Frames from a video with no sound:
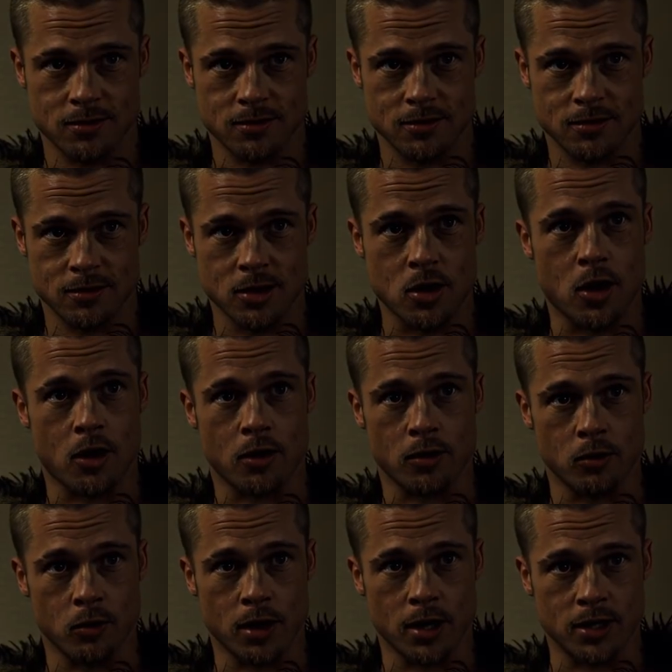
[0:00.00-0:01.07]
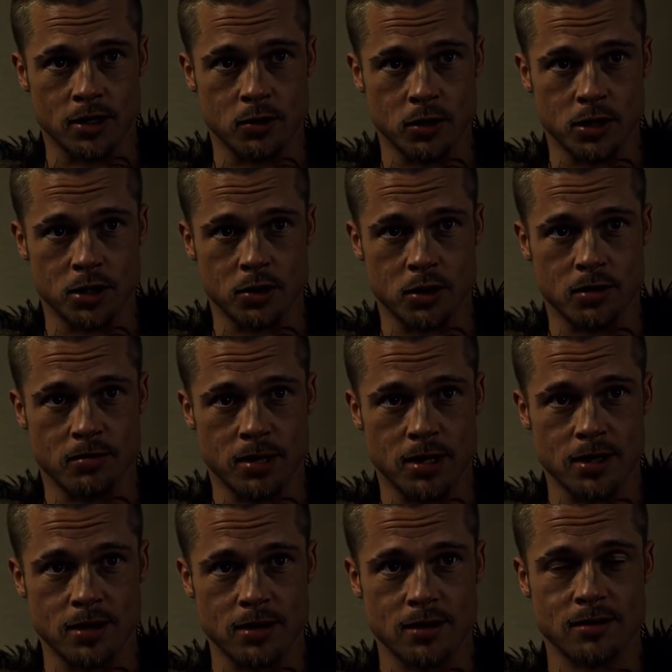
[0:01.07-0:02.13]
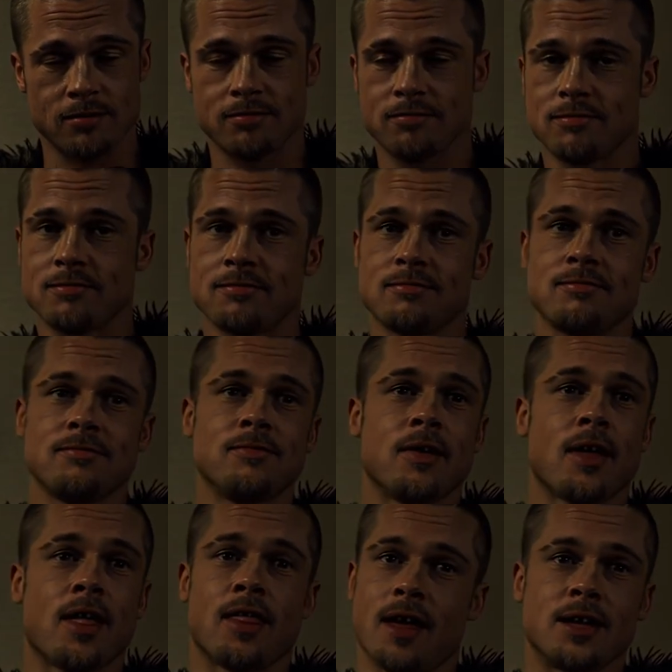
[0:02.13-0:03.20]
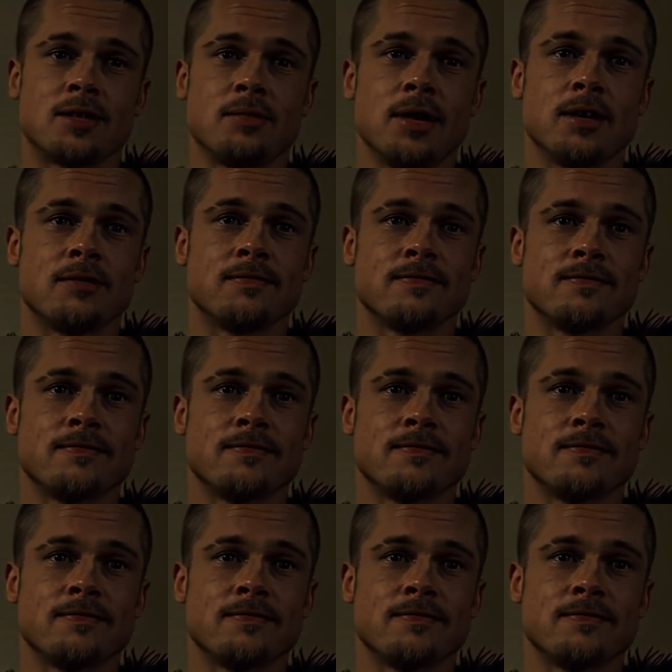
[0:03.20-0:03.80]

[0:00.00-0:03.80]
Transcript: for fat, greedy oligarchs. Perhaps if Greta Gerwig made a